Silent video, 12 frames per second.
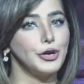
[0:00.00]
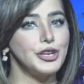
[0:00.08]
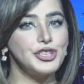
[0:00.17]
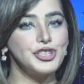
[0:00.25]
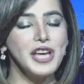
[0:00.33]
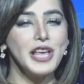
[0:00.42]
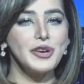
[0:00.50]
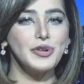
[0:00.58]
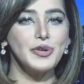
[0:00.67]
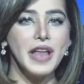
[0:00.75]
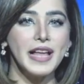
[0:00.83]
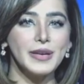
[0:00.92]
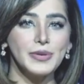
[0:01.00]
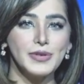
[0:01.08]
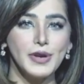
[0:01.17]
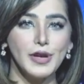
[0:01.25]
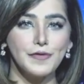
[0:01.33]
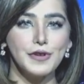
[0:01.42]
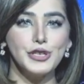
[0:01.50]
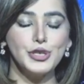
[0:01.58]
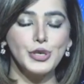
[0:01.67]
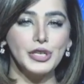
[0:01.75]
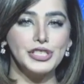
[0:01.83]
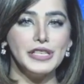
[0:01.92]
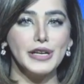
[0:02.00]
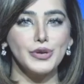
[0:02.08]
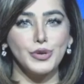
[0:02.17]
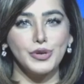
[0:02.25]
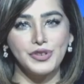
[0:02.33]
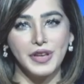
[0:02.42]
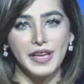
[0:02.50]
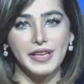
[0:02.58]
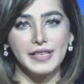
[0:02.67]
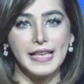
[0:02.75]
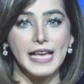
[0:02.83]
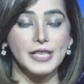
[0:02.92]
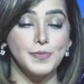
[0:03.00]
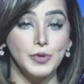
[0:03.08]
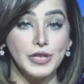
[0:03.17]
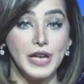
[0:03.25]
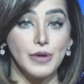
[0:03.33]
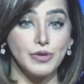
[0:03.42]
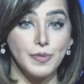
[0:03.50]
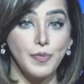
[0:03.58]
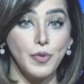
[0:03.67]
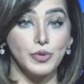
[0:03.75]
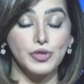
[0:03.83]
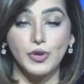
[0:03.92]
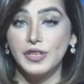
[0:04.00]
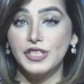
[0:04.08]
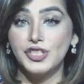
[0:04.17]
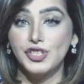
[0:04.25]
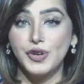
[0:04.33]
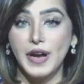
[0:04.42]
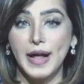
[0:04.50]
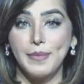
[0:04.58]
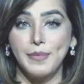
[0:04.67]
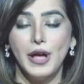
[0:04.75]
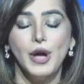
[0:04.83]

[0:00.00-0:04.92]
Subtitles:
Cristiano Ronaldo's girlfriend Georgina Rodriguez has put out a post on Instagram,